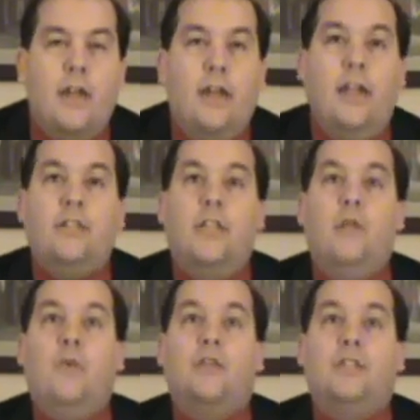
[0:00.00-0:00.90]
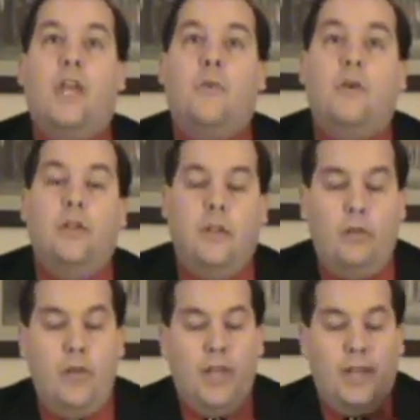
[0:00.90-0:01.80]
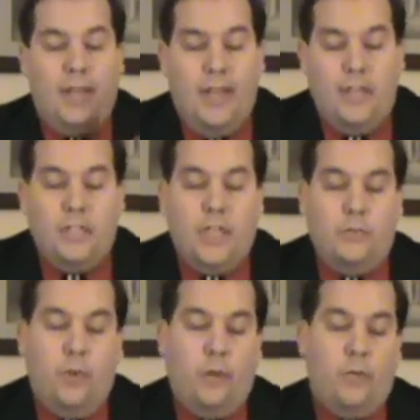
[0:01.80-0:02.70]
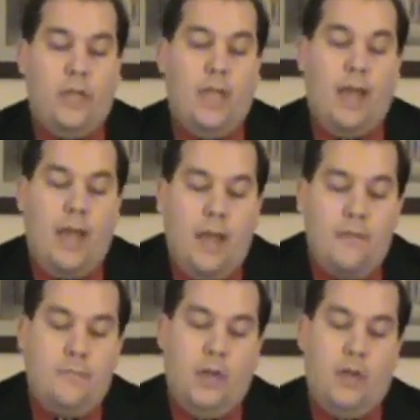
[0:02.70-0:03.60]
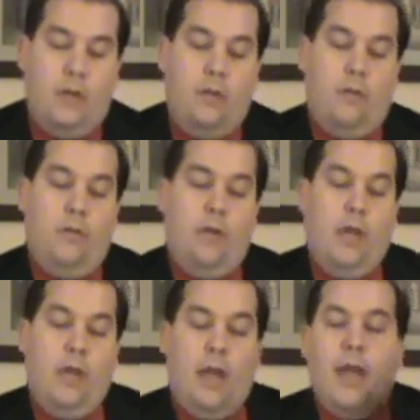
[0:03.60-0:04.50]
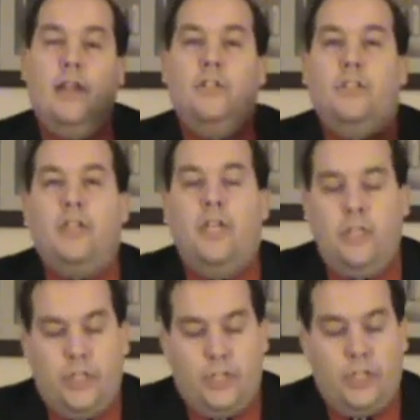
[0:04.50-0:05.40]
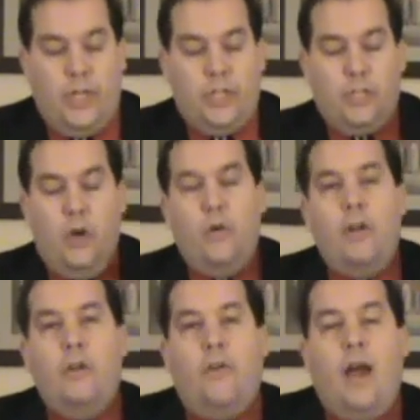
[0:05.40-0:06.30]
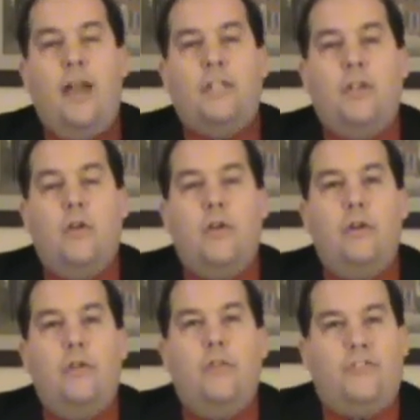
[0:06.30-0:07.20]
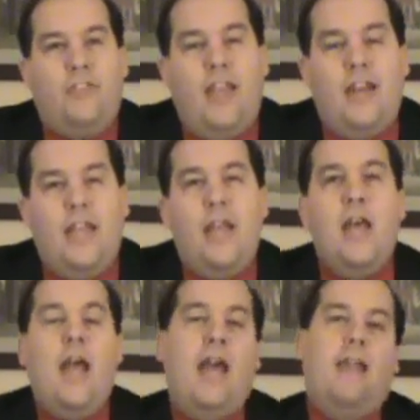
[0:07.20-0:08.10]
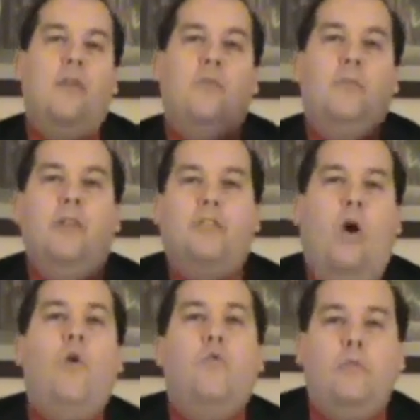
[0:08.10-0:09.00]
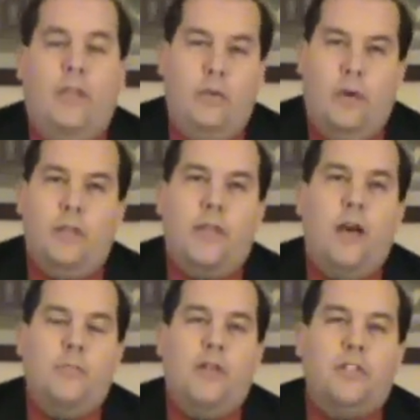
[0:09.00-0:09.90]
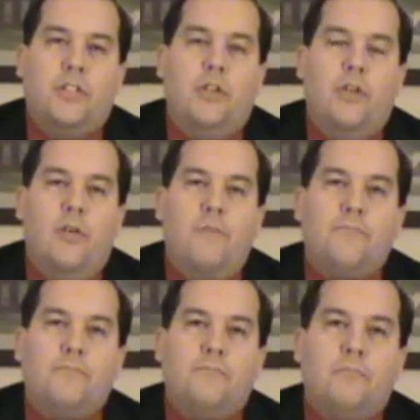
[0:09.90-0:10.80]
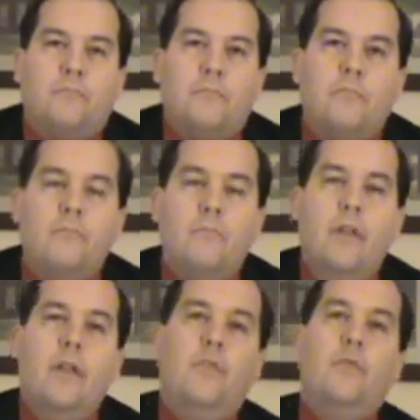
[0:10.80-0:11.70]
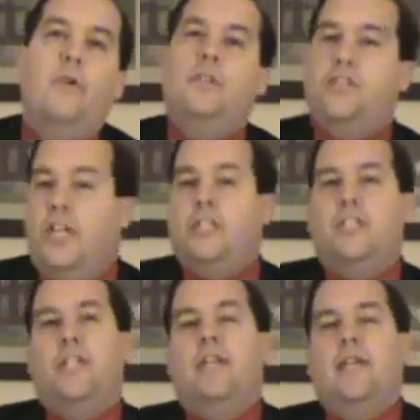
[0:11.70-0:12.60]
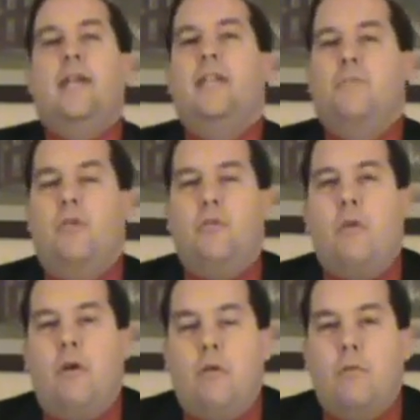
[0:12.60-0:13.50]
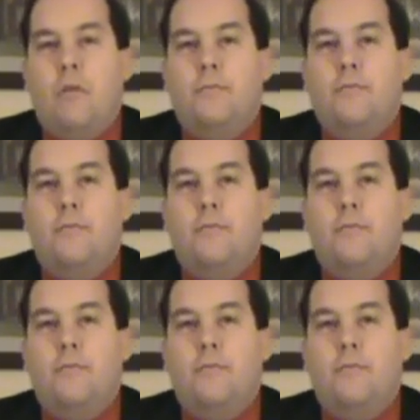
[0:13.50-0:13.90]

And they said, what shall we do? He says, what will you have me to do? And Jesus says, go and arise and go into the city, and it will be told thee what thou must do. In other words, Jesus didn't tell him on the road.